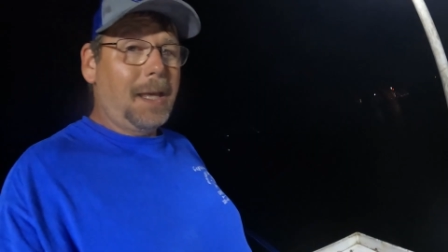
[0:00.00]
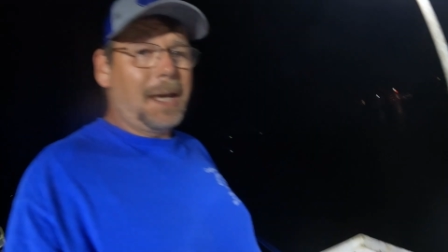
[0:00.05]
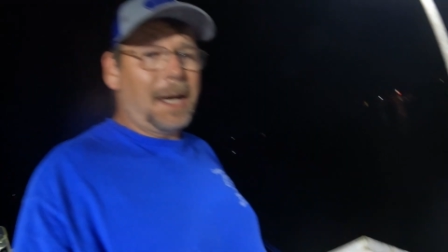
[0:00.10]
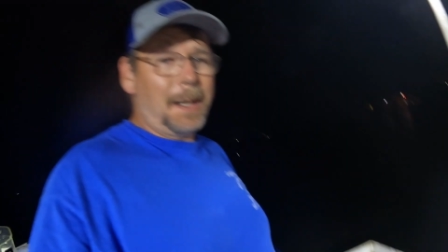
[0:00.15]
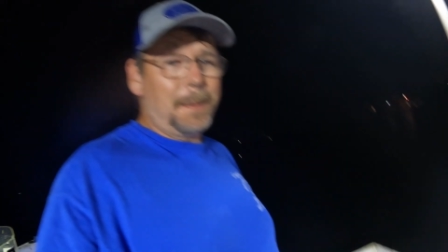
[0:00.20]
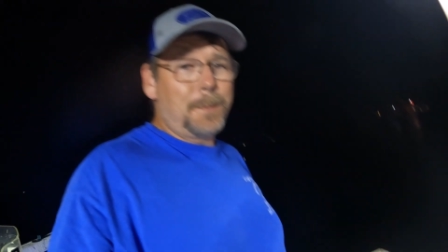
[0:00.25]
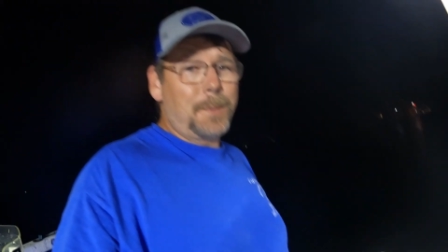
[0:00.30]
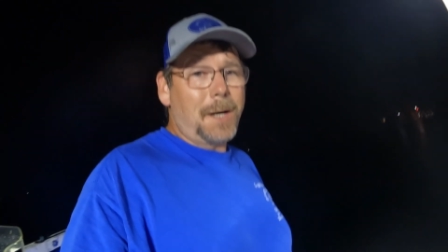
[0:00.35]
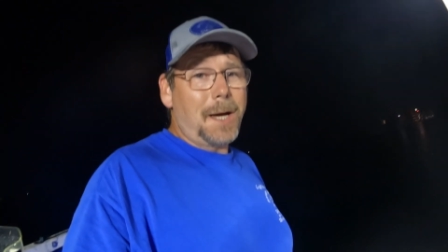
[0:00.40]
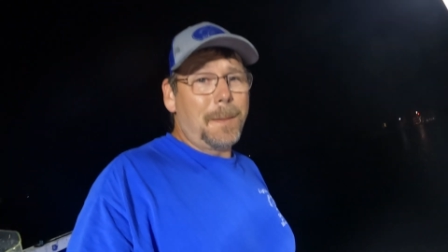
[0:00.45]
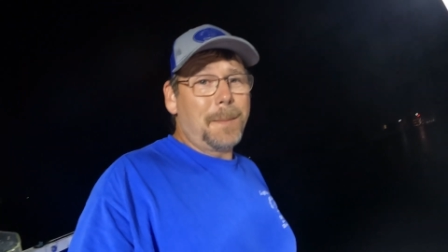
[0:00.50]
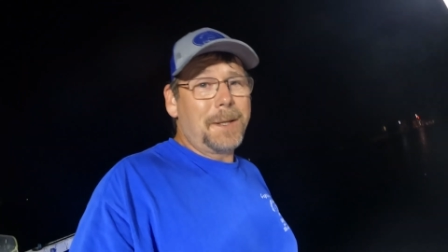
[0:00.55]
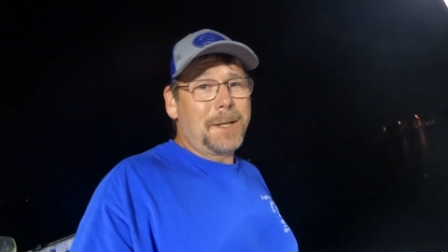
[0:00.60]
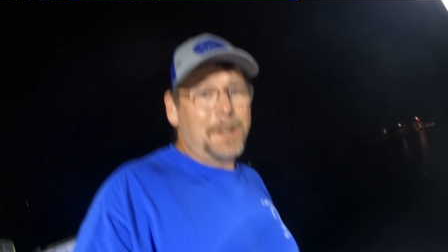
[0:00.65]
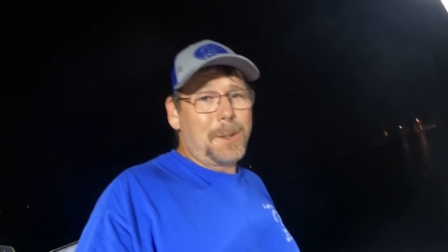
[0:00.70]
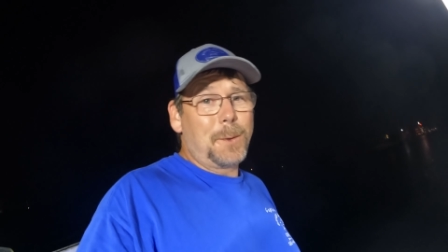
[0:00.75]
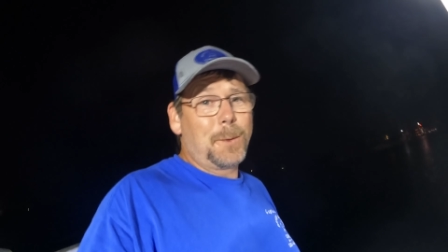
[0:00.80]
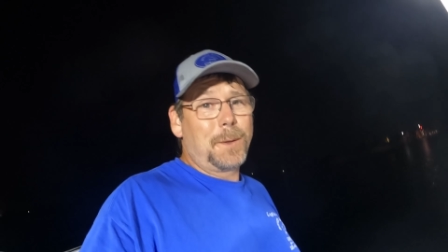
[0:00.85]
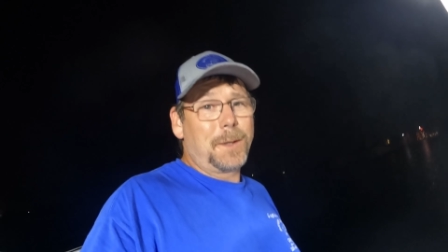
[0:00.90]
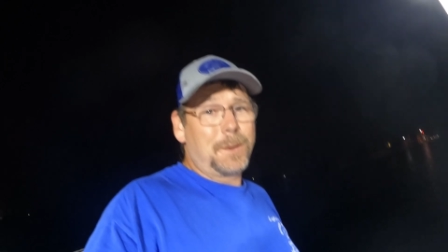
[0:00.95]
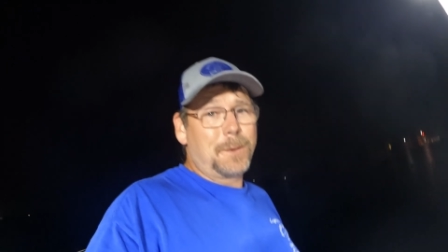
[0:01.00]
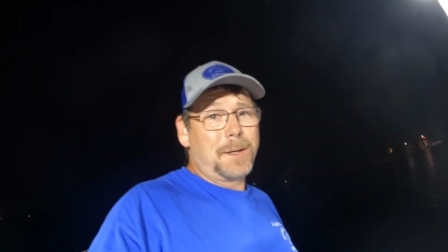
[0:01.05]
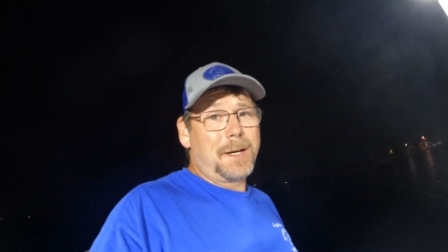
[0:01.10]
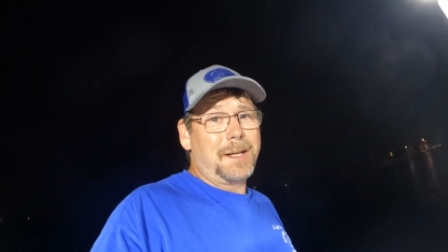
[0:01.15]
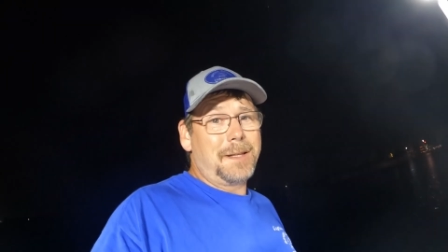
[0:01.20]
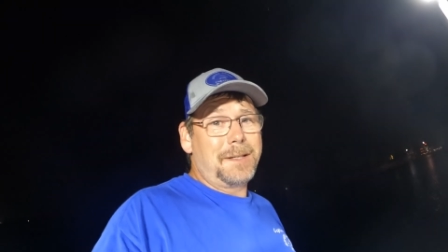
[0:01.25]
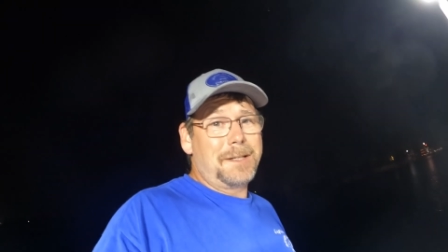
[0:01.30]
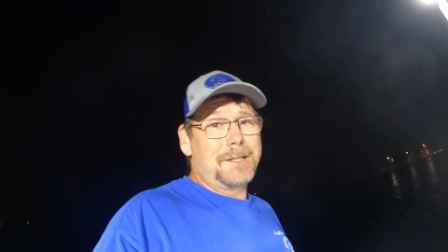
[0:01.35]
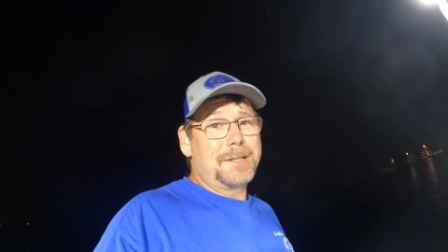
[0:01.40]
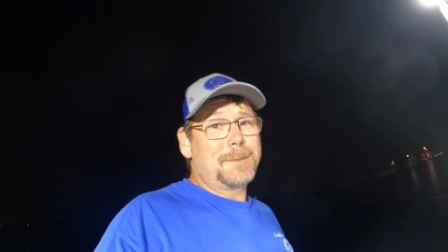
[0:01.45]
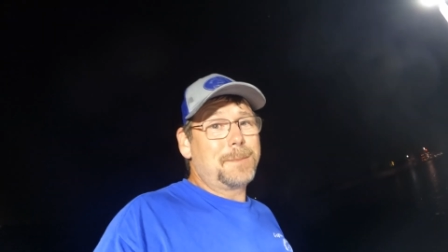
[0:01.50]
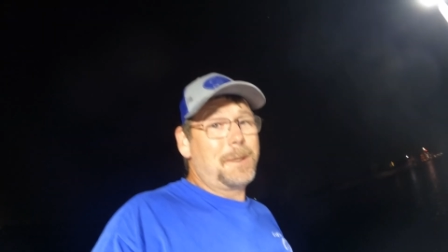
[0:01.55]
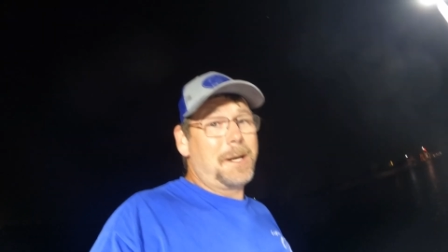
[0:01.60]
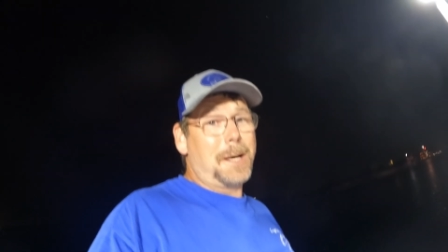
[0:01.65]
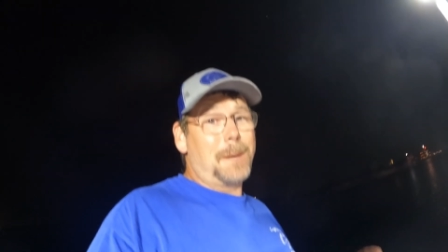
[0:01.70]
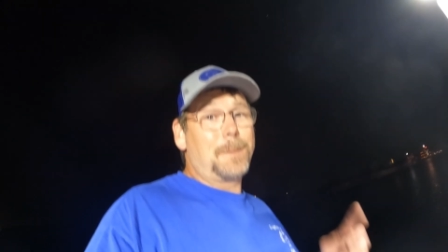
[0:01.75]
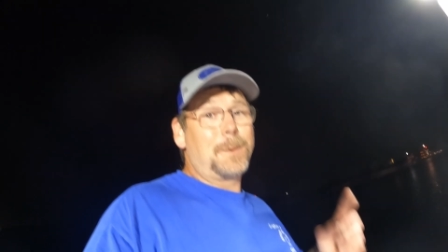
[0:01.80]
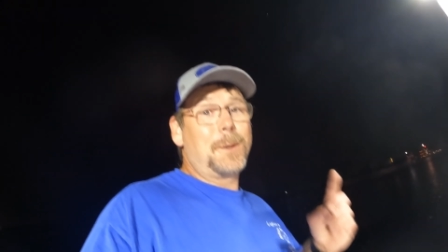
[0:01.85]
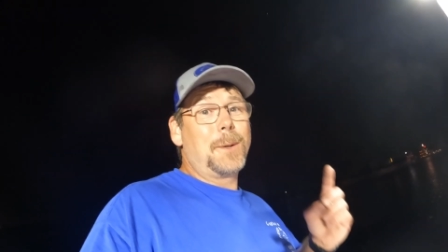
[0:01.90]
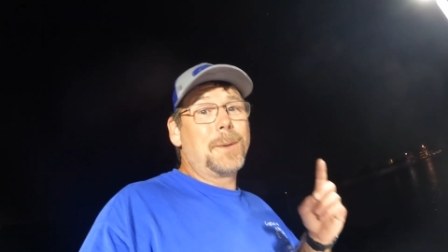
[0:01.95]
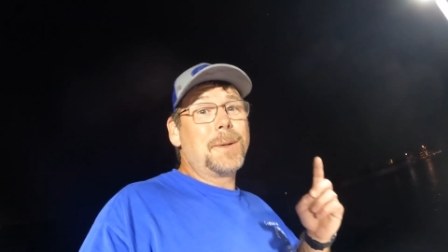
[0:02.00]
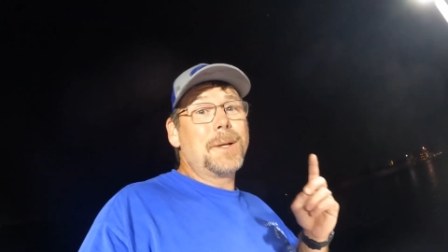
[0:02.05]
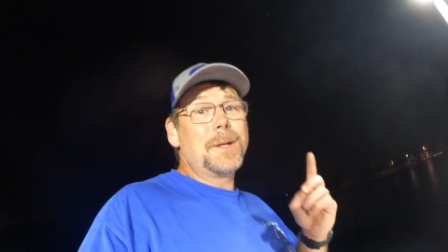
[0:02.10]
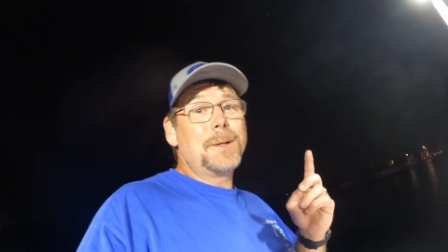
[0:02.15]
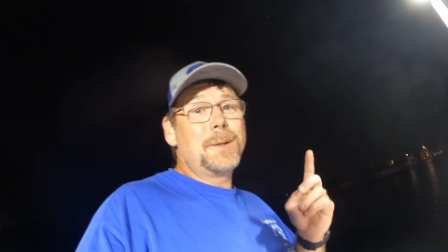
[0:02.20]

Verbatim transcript: I'm probably going to regret this, but I'm going to